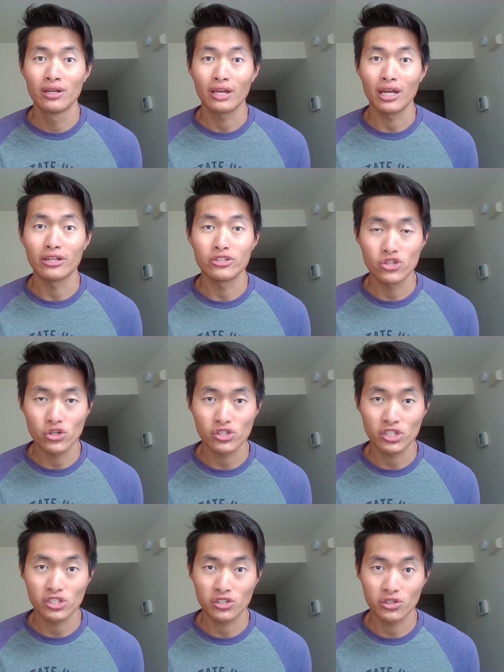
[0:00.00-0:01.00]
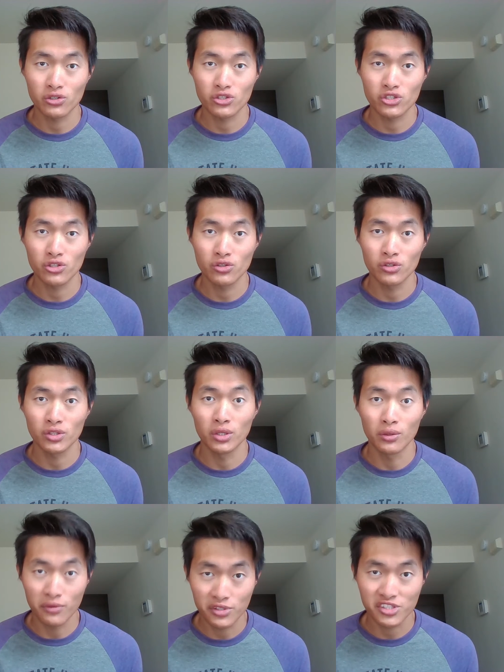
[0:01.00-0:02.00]
and choosing to go to the
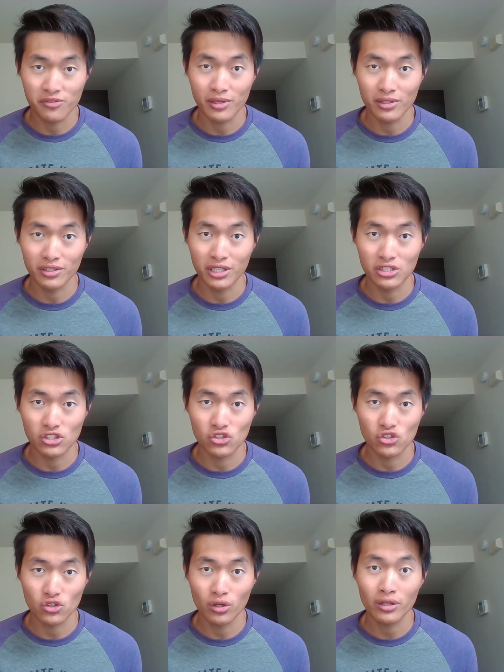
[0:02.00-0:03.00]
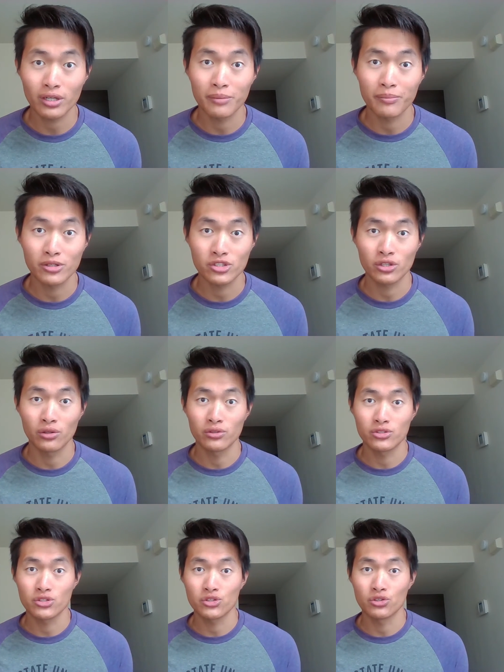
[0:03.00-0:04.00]
University of Maryland Eastern Shore compared to going
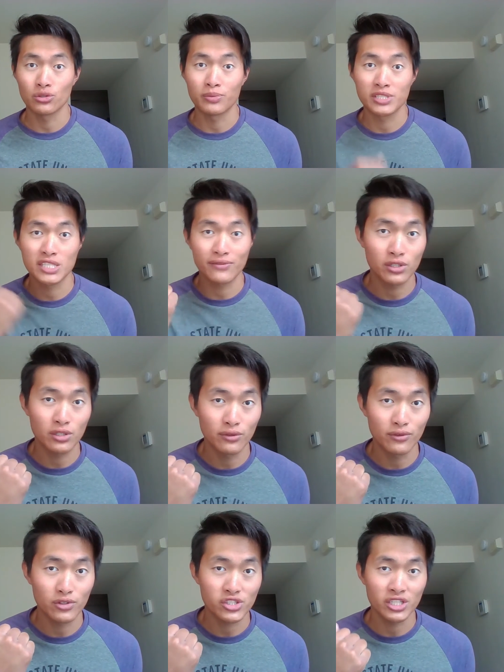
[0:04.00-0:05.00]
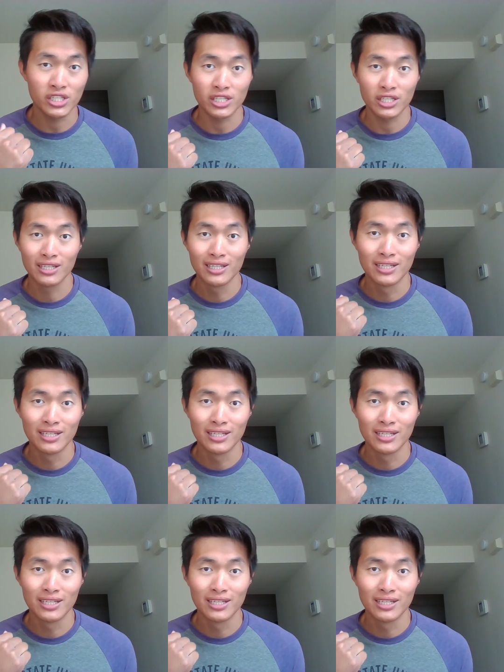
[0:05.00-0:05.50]
to Pacific University,